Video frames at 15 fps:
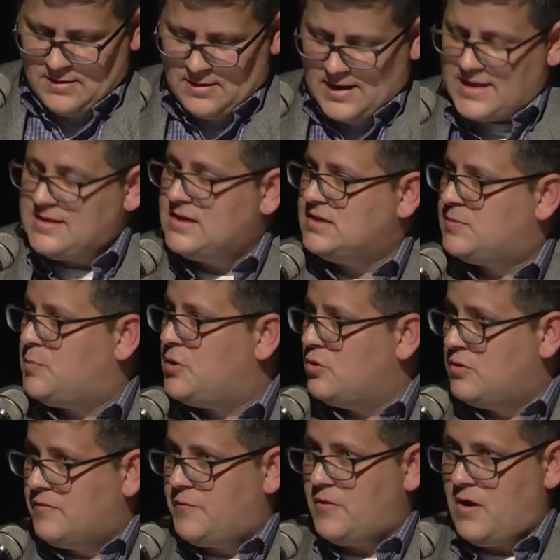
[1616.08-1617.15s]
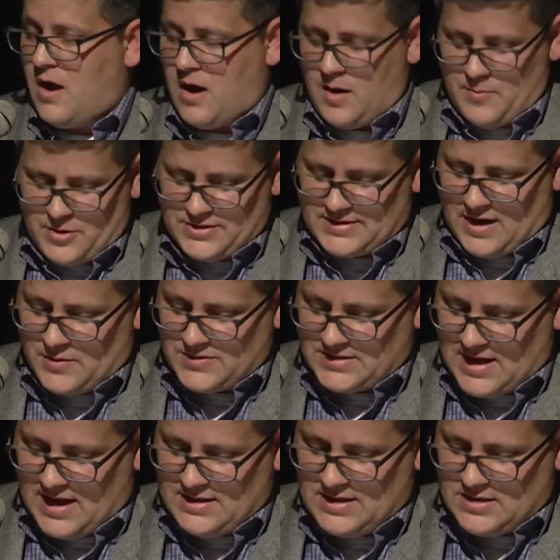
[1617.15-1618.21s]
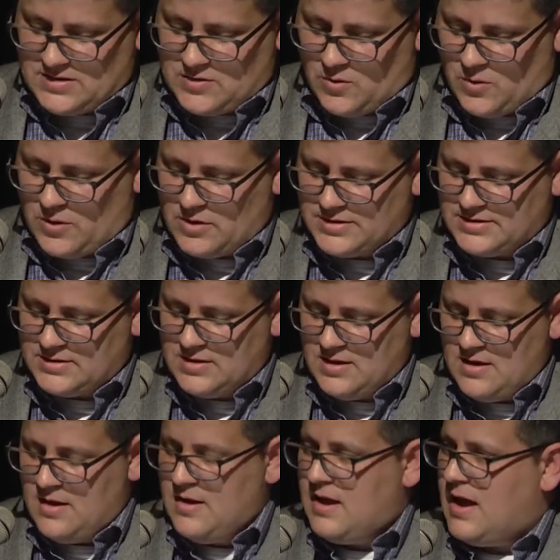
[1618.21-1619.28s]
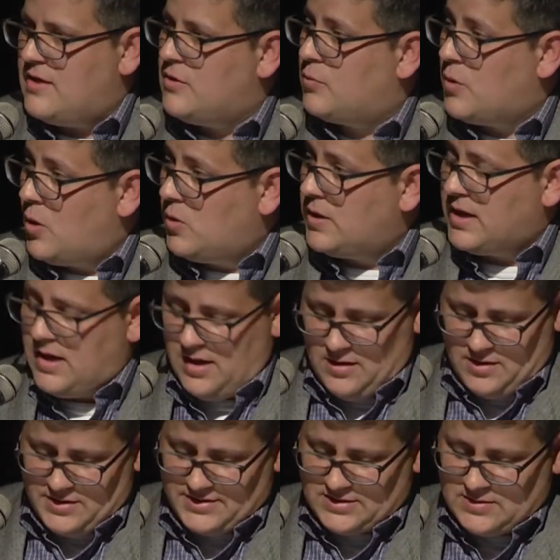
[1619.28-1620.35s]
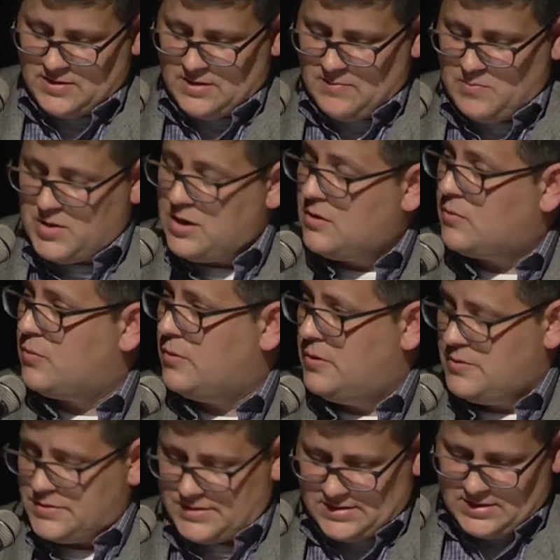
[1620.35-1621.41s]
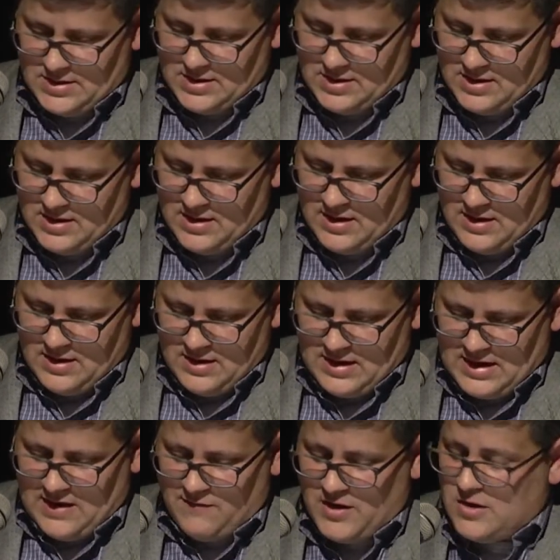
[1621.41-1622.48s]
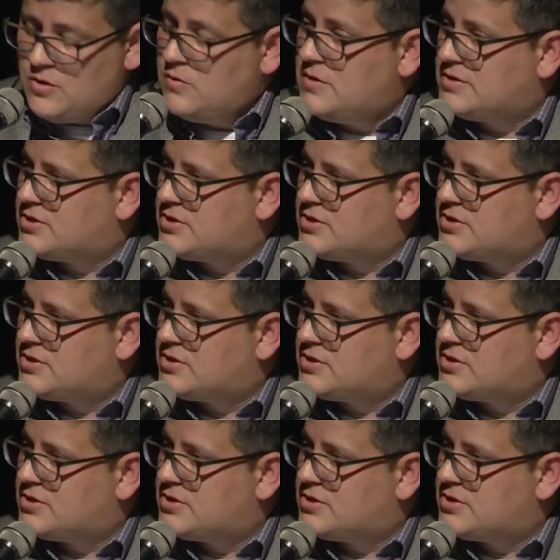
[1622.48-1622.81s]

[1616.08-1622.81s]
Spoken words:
Let these beautiful harbors outside these doors and the rolling hills be your roots, giving you the